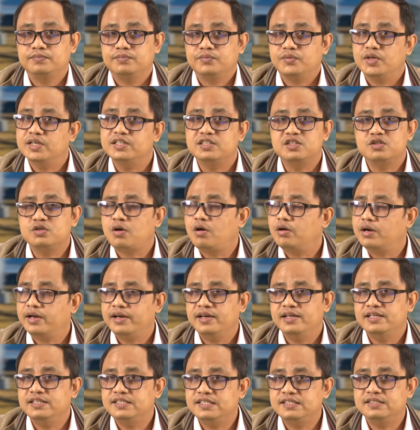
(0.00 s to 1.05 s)
It's not an
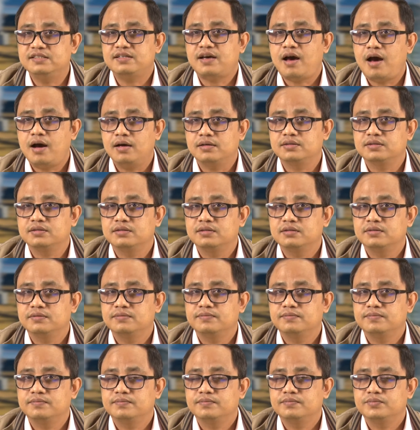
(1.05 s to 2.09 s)
easy task.
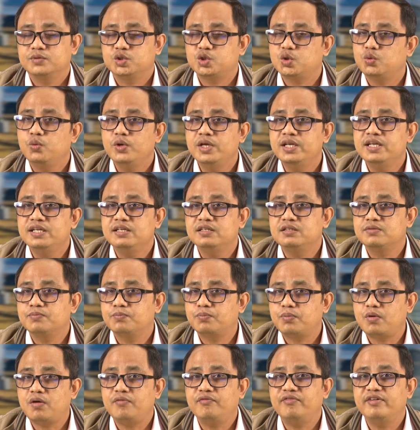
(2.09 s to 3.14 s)
So we need
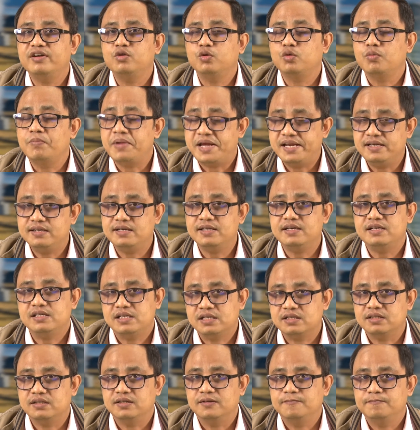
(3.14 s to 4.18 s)
proper
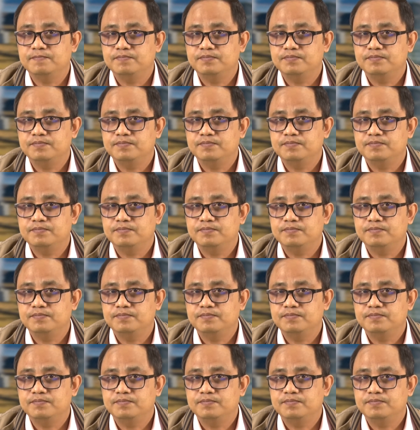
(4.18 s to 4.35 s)
documentation.